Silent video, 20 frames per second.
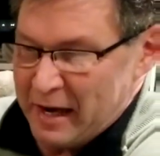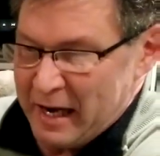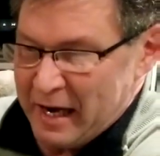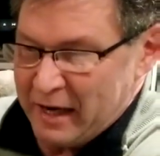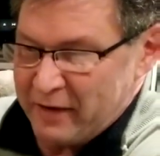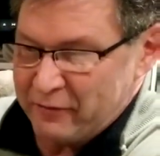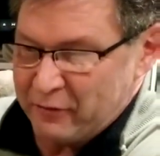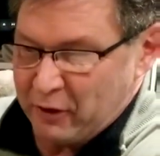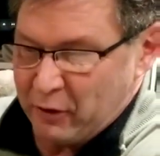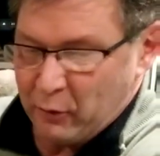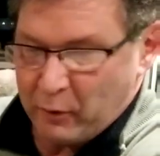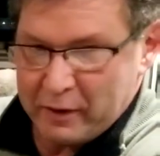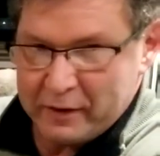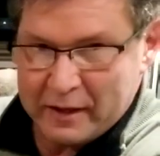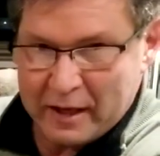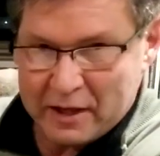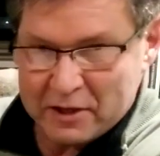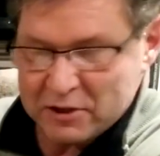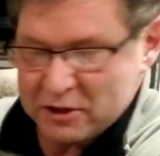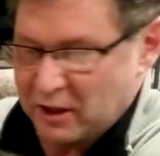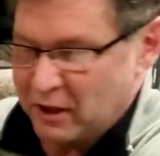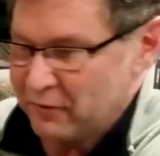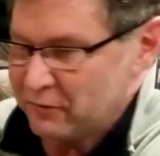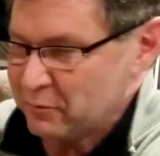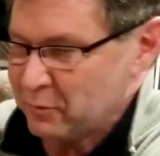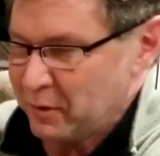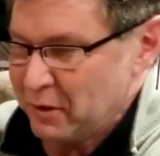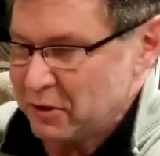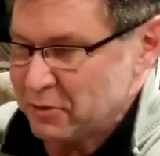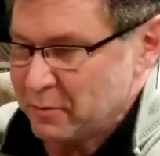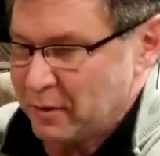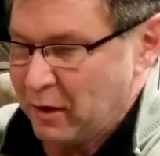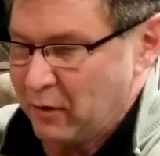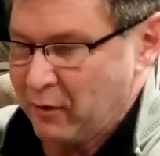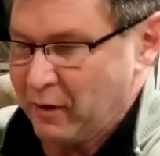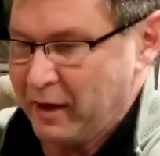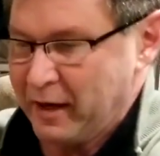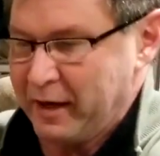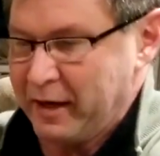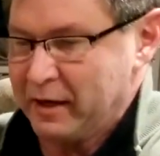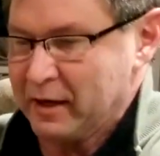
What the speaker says: If you can read that stuff, it's pretty small writing.